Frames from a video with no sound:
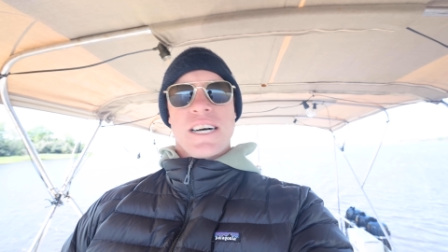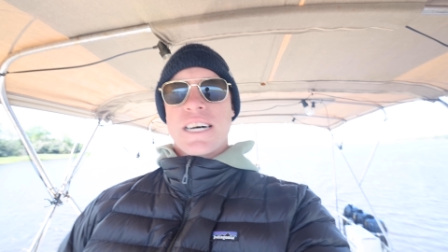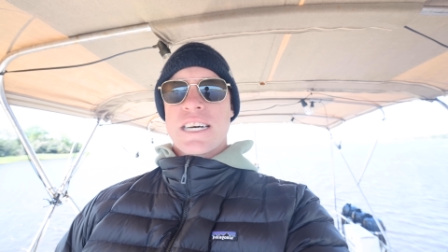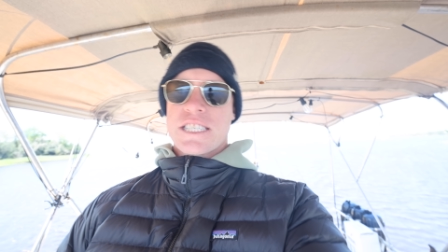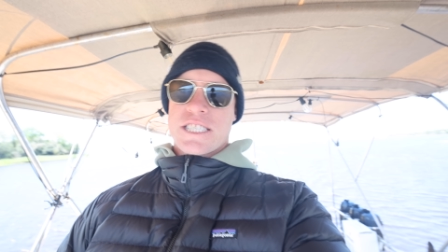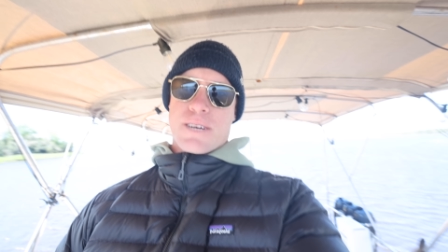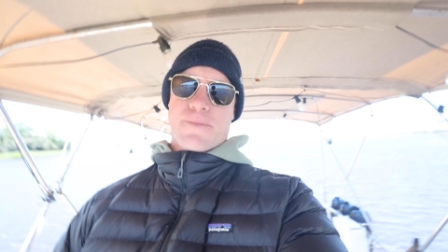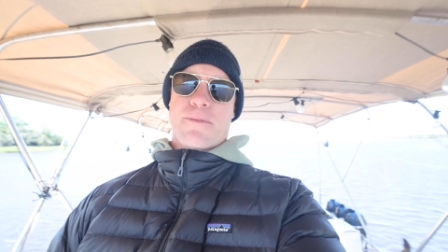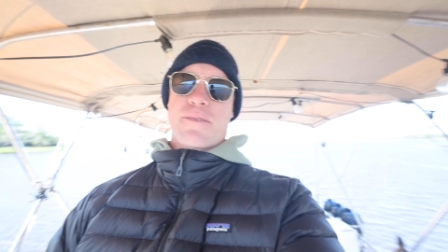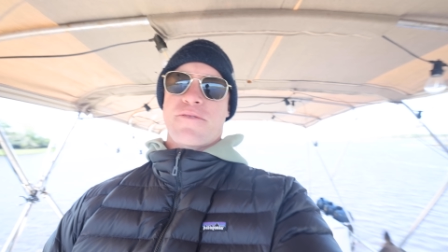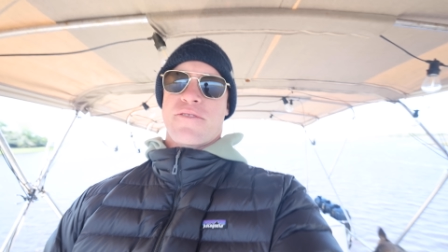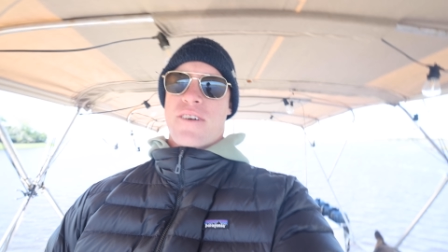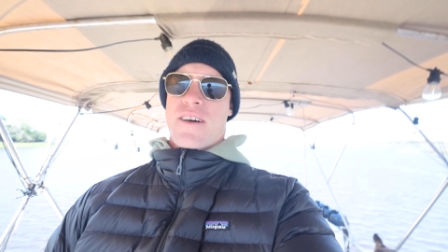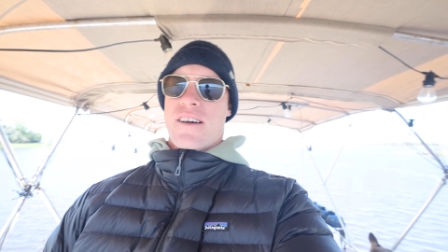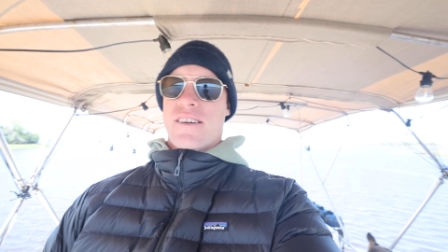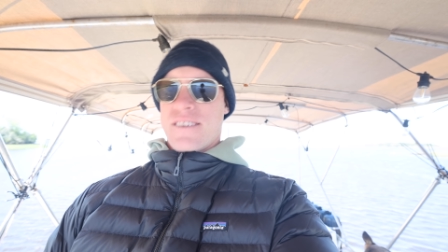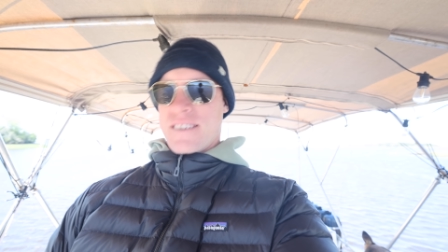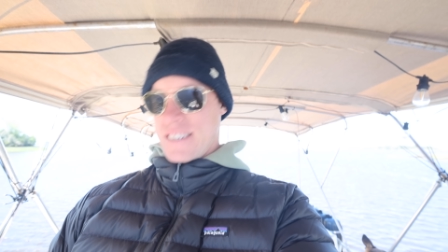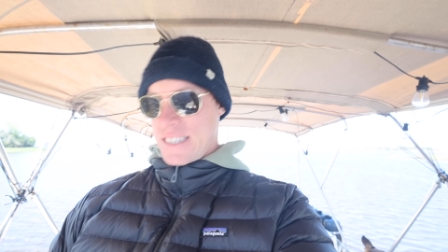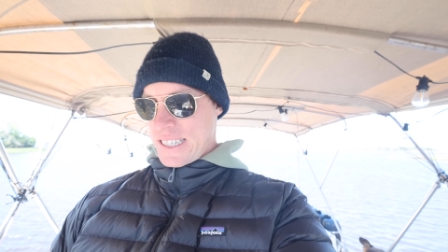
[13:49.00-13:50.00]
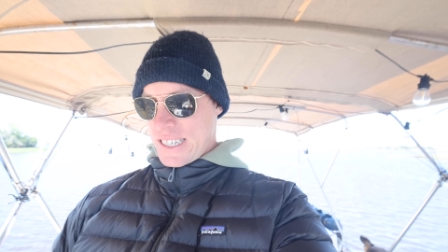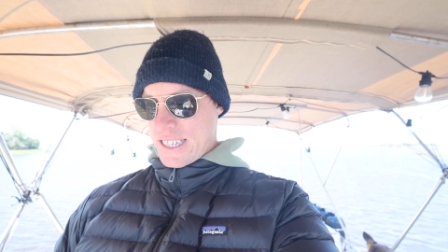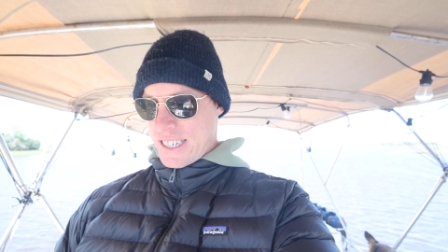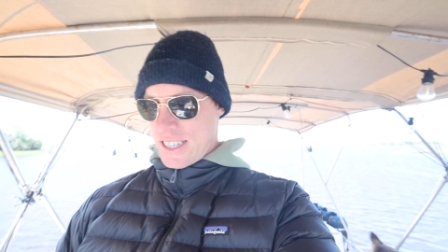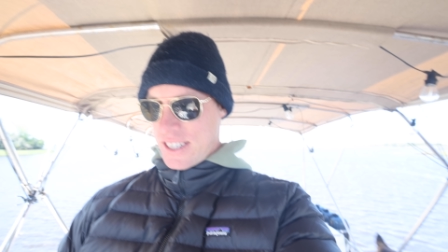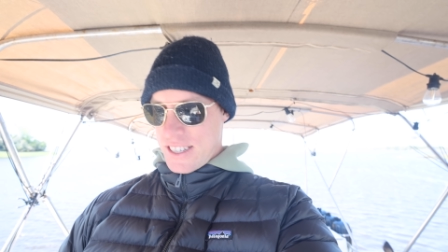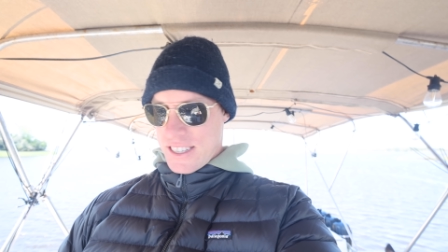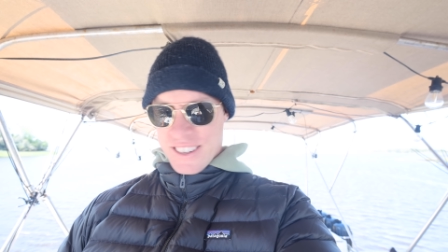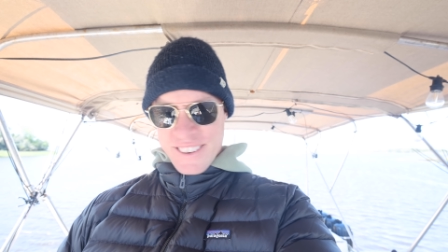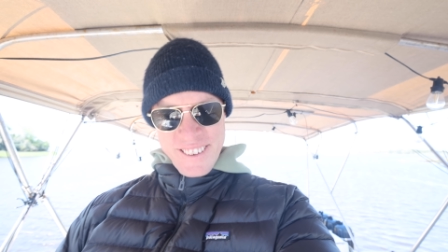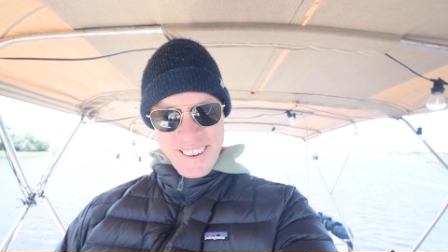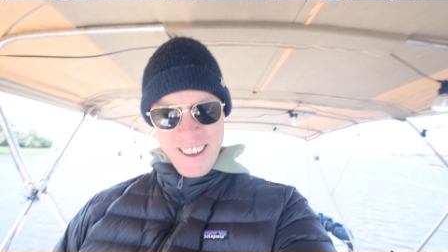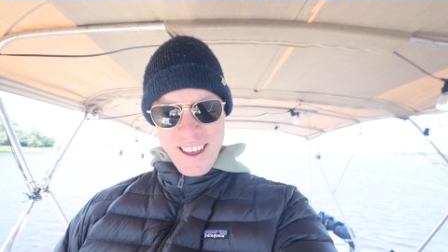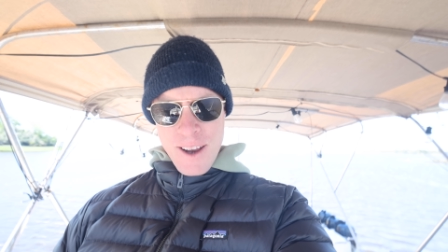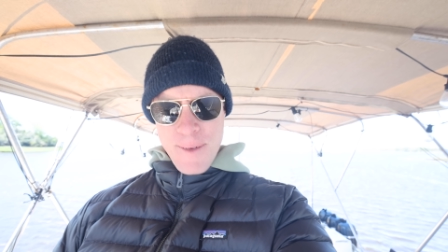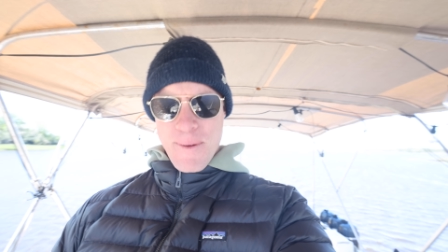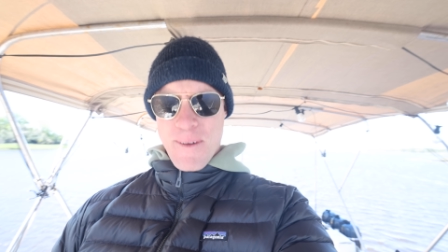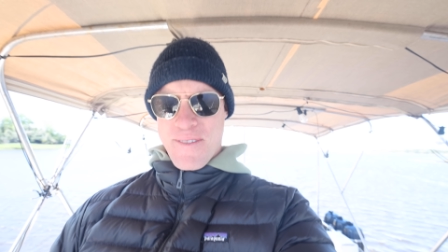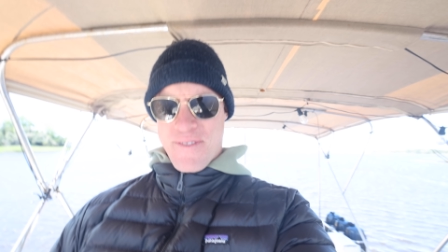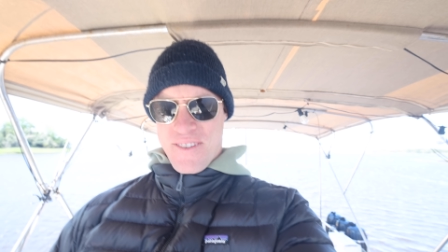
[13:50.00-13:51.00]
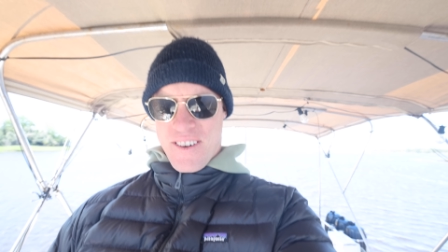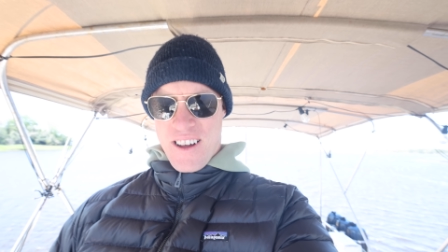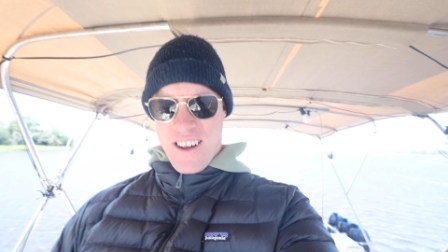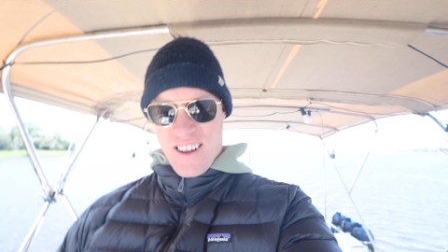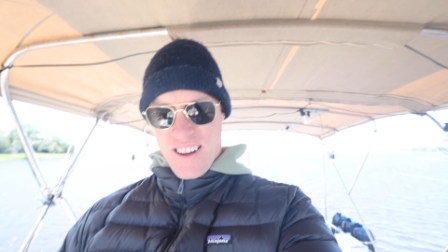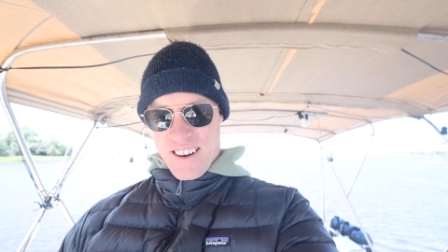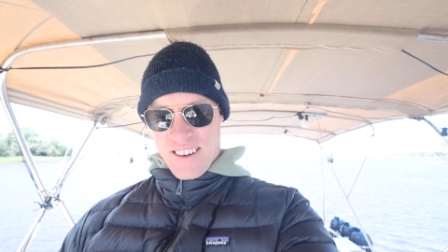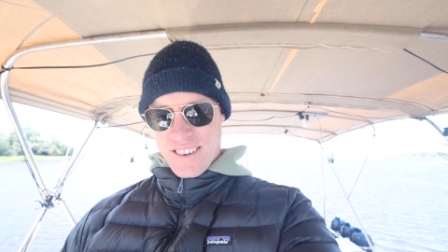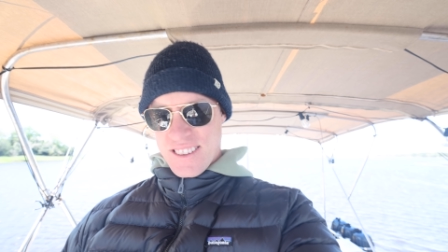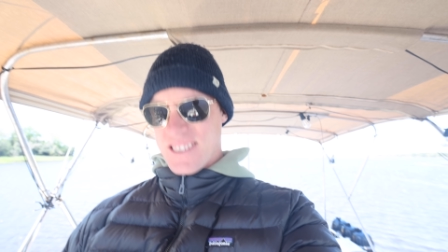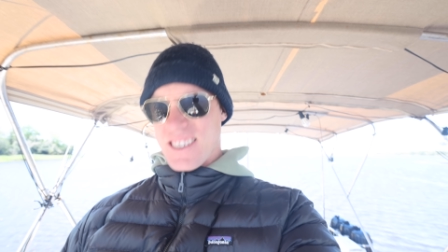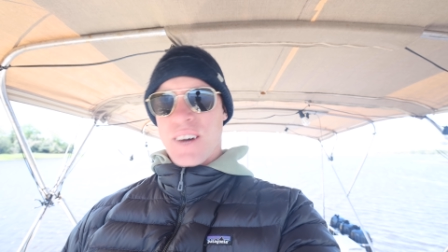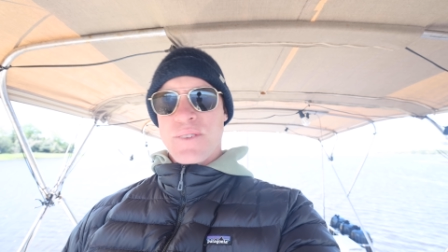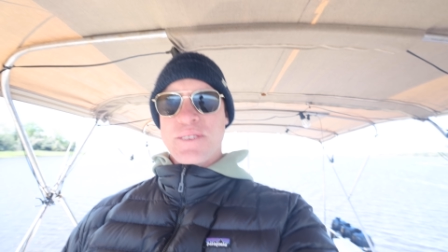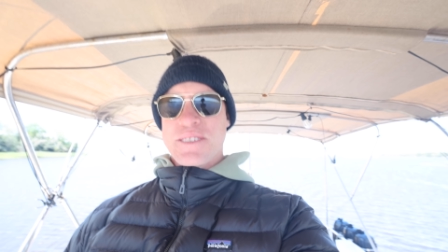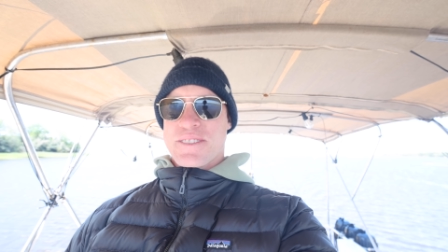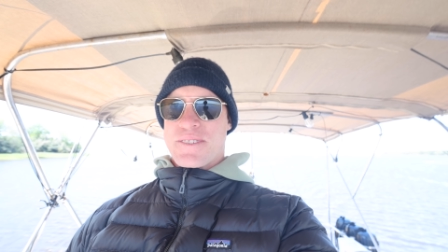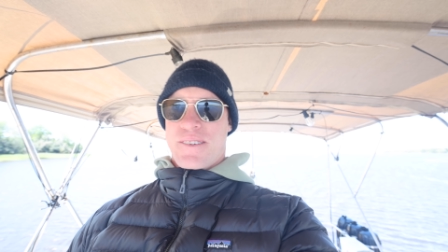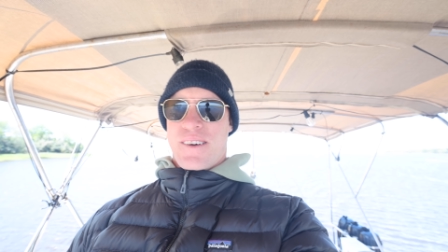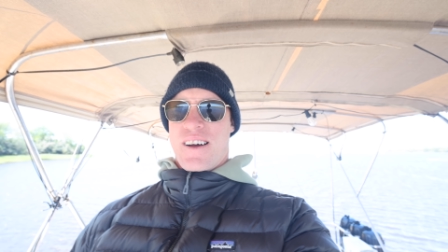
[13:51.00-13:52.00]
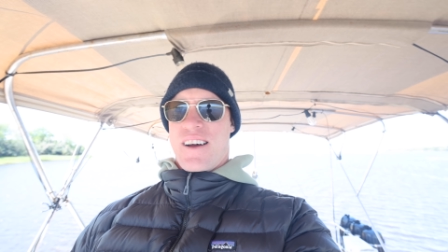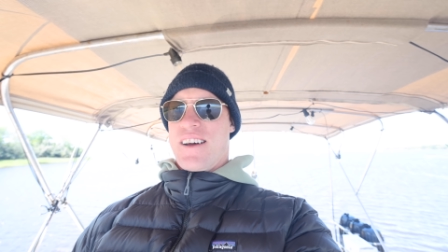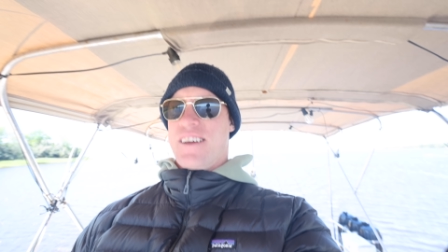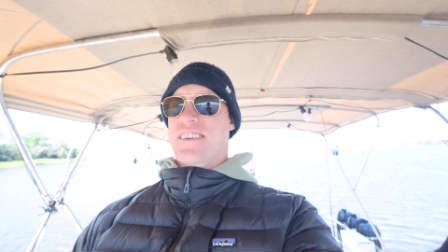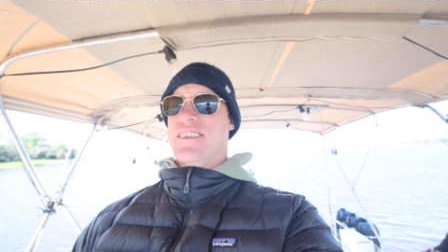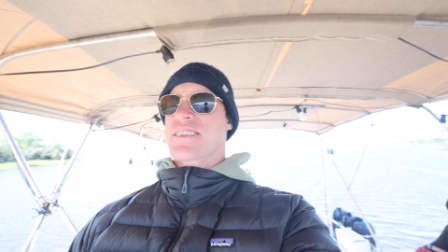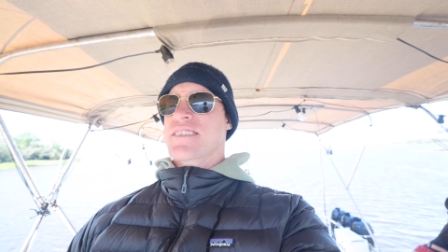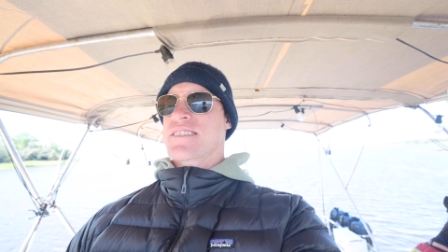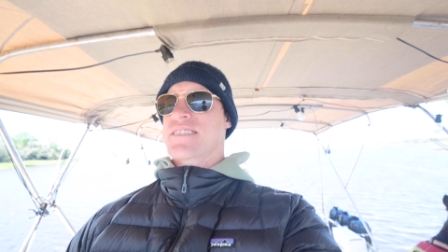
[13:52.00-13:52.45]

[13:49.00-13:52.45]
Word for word: should be fine. It'll be fine. It's always fine.